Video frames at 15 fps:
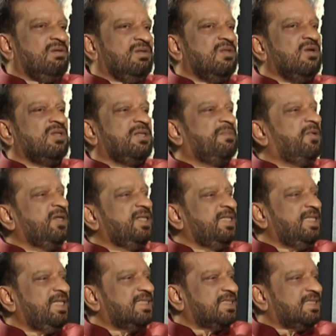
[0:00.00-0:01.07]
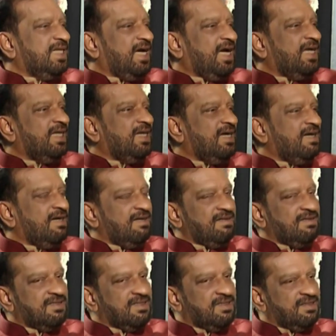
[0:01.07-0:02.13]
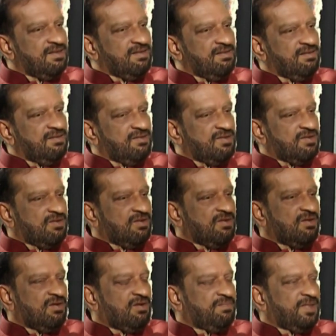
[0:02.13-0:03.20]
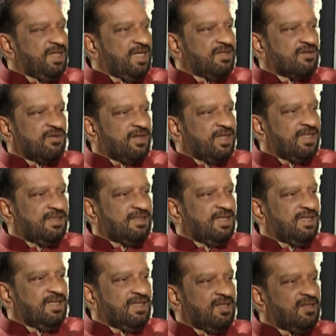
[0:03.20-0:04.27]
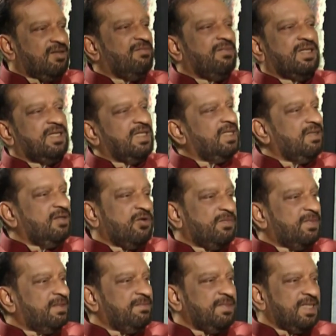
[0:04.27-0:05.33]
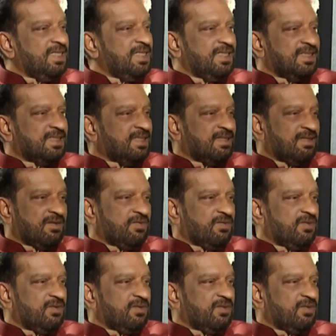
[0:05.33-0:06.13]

no, the point is this, I can't draw or paint or anything when any human being is around.